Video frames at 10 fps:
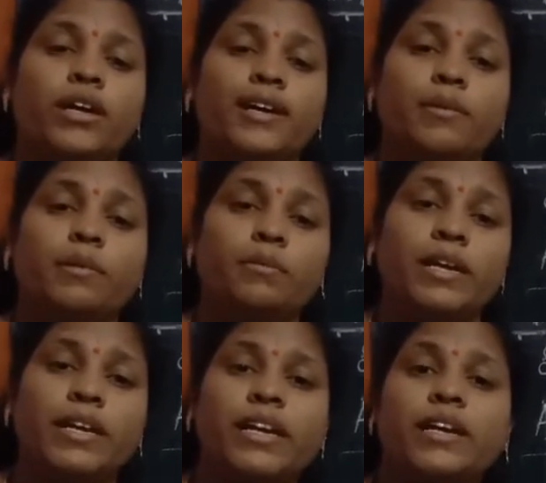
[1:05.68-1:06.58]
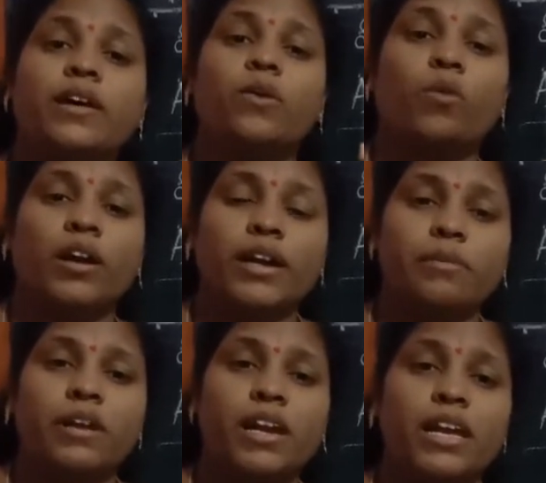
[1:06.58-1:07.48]
Remember here, what I am
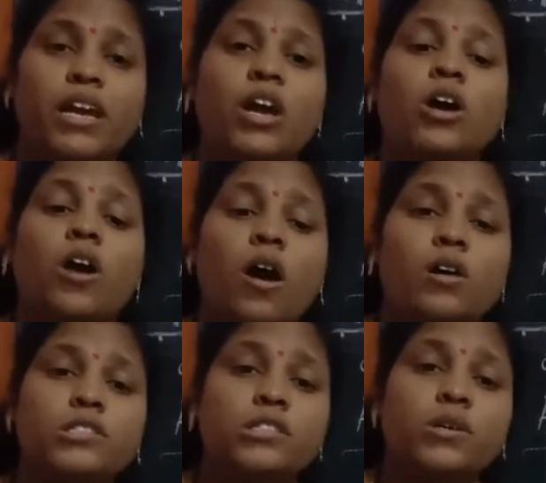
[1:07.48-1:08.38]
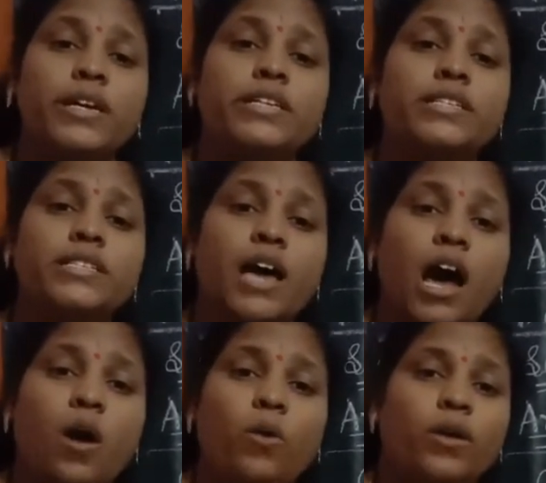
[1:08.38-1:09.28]
telling? Consonant
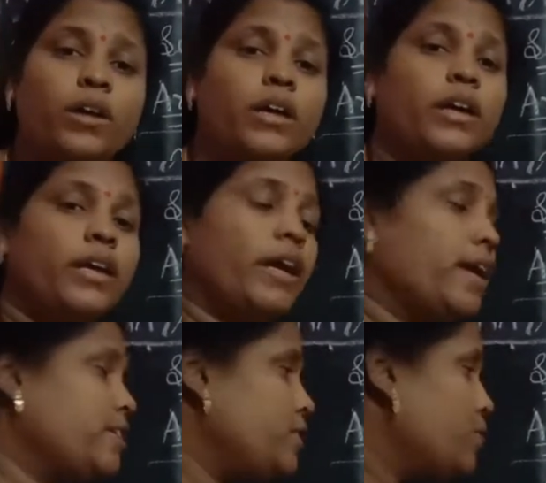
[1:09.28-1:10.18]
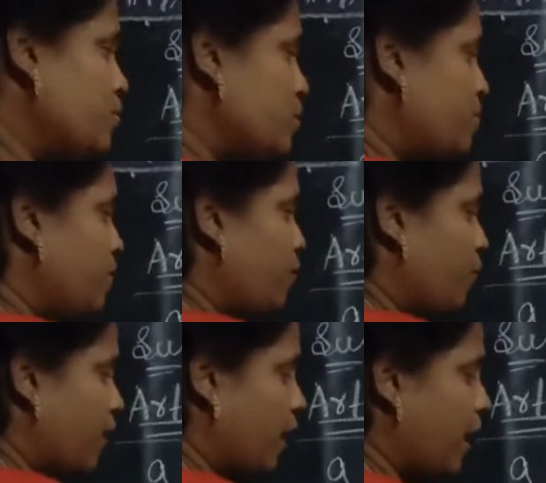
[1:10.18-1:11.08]
sound. A is used
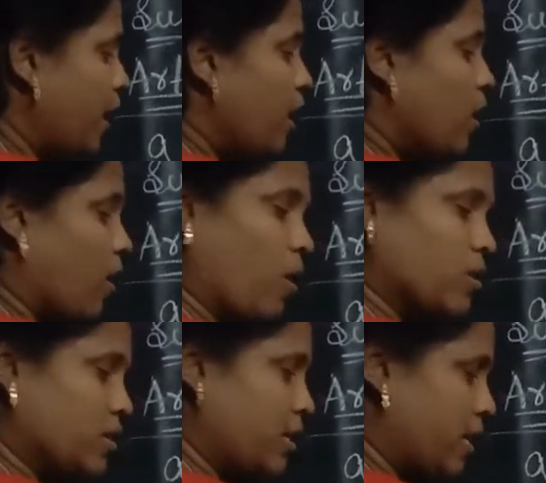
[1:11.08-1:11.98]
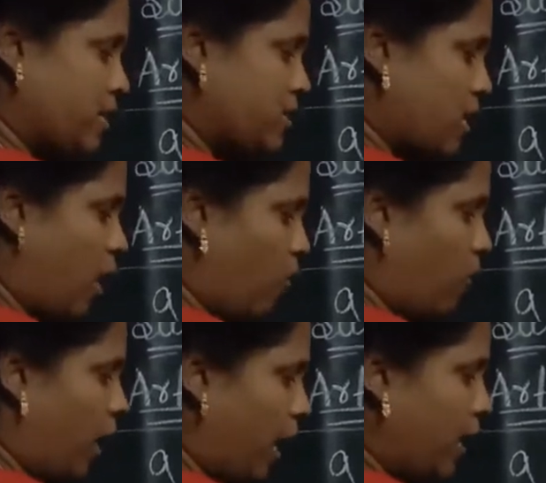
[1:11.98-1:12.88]
before a consonant sound
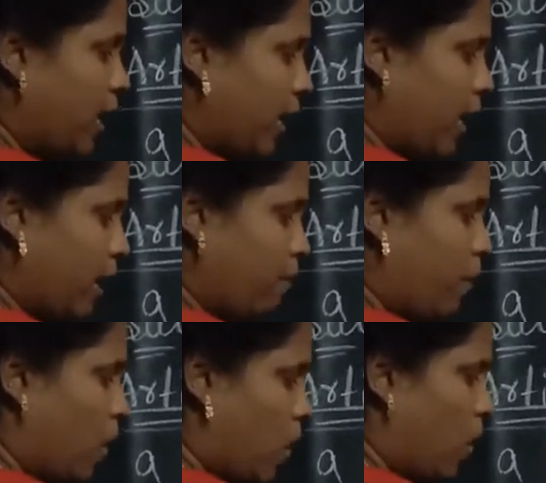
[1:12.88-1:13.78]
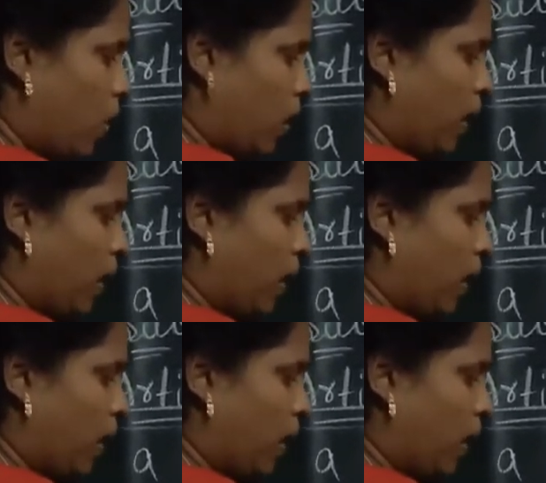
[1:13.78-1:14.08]
like a ball.